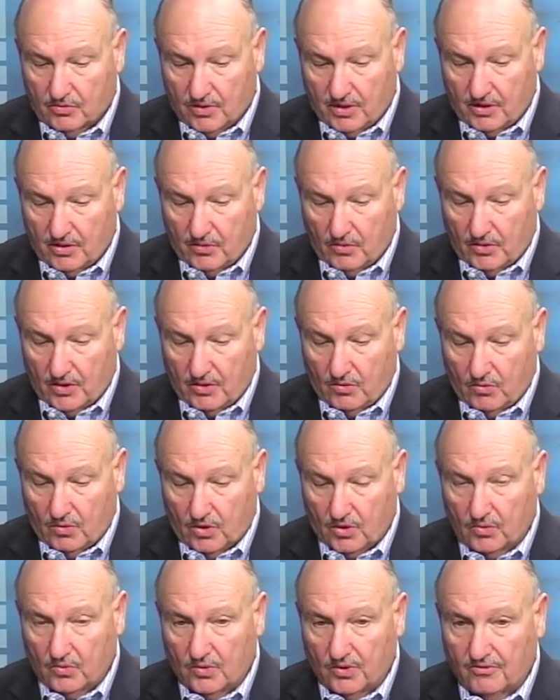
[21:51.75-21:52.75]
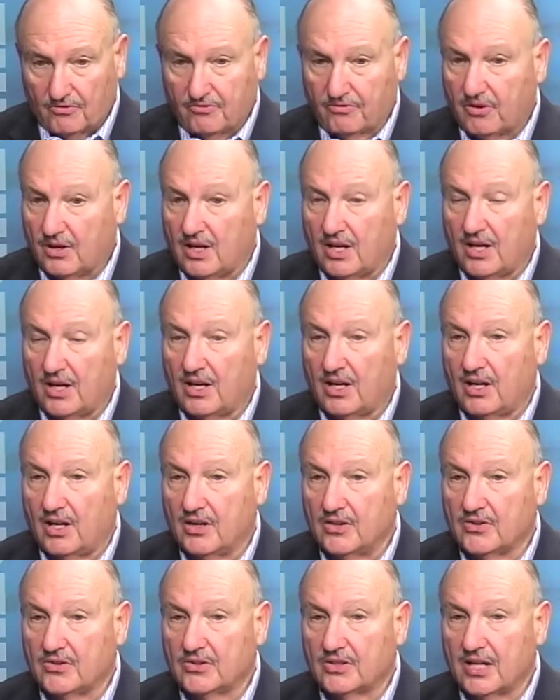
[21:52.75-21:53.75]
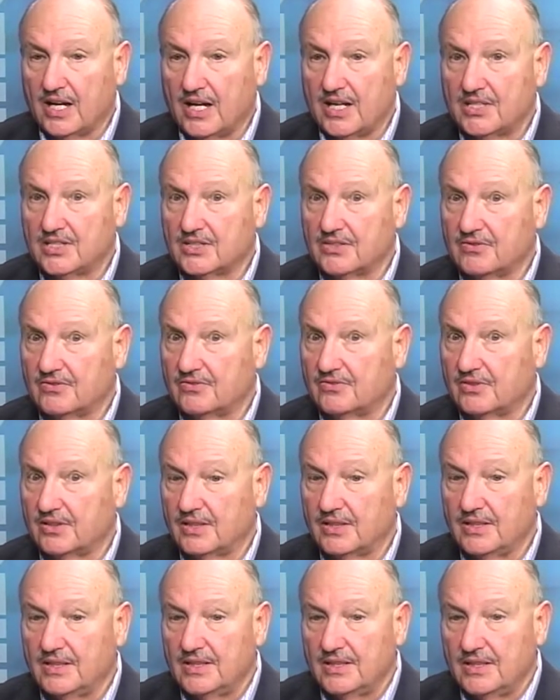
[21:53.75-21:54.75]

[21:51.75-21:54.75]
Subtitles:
We work with other kinds of